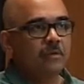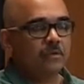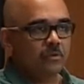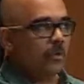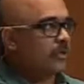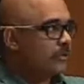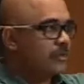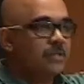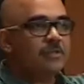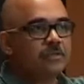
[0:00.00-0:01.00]
You want your
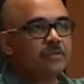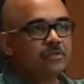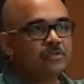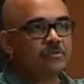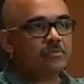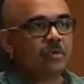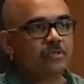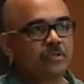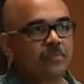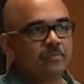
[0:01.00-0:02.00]
single screens to watch
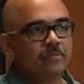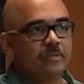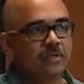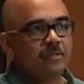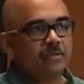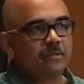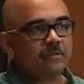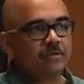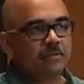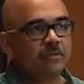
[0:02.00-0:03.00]
that movie, right?
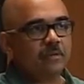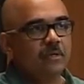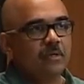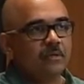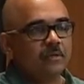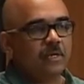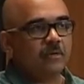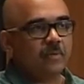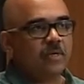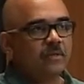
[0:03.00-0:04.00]
That's
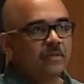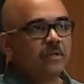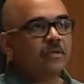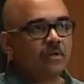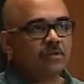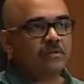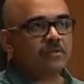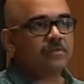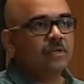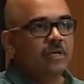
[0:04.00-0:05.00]
where the ticket cost
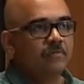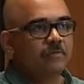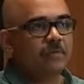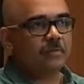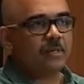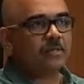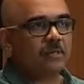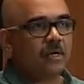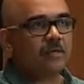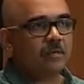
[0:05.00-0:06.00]
is $50 and
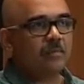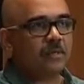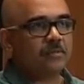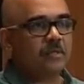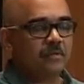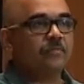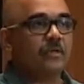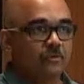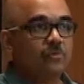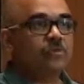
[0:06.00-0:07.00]
$100, and if
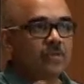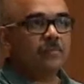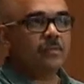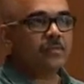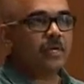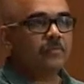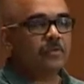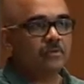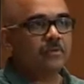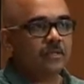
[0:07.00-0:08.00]
those numbers come to
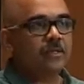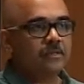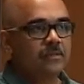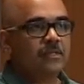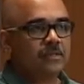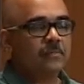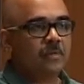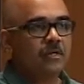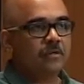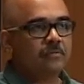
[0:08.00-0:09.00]
you, then there's some
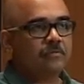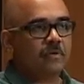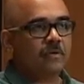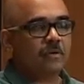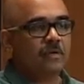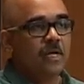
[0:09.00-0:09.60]
kind of.